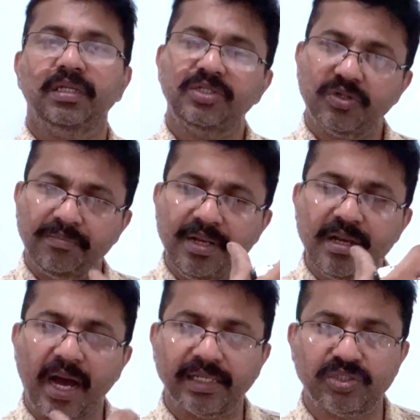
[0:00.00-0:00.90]
It should be
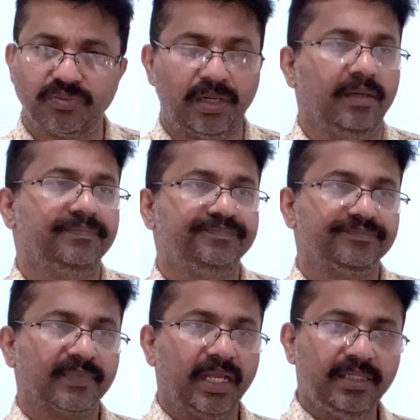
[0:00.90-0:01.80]
natural.
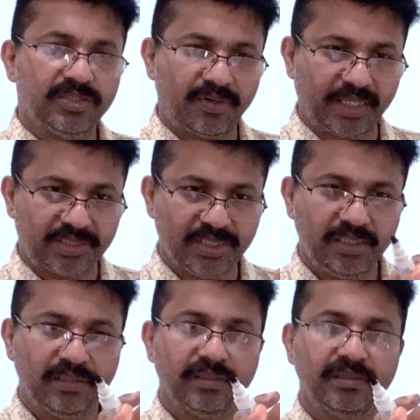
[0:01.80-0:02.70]

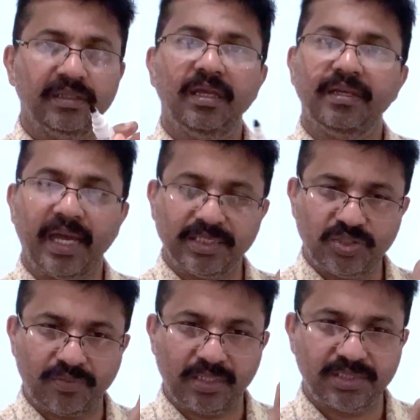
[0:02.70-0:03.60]
Introduction,
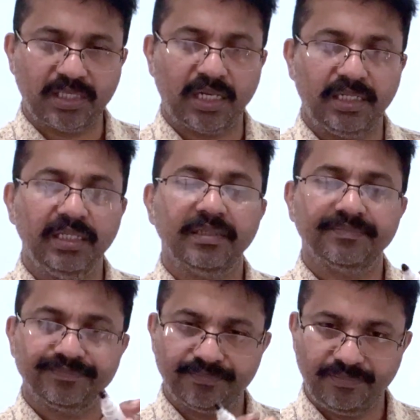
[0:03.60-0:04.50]
natural starting,
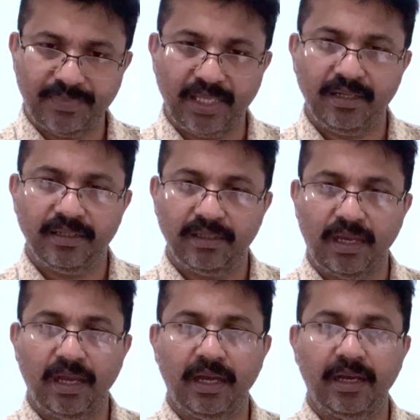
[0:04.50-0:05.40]
then
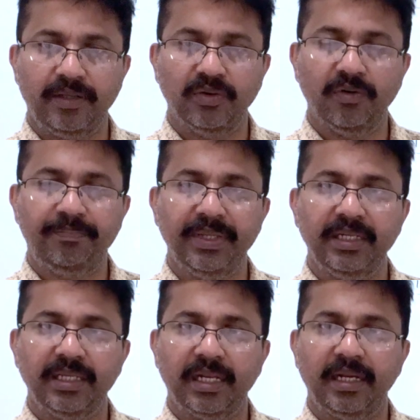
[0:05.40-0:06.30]
your
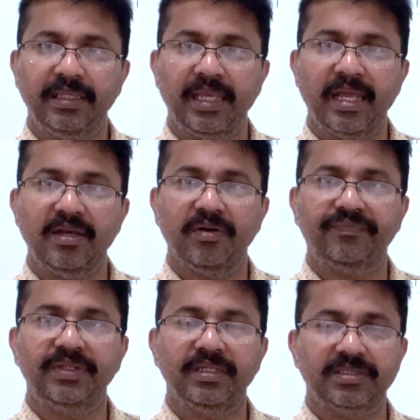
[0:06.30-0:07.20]
opinion at the end of
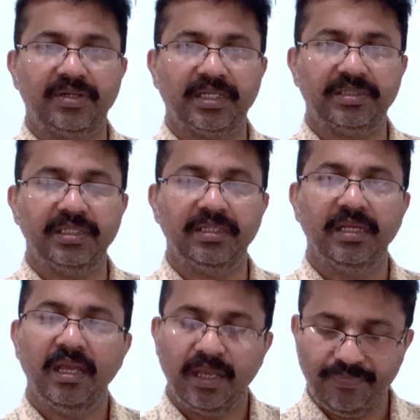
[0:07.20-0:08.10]
the introduction,
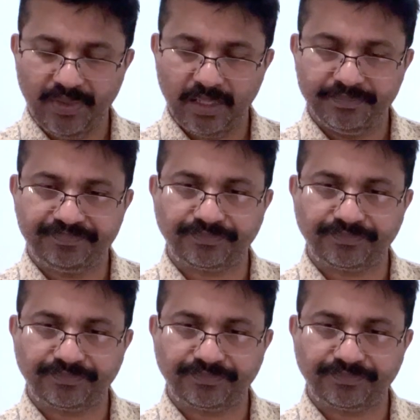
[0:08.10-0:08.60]
then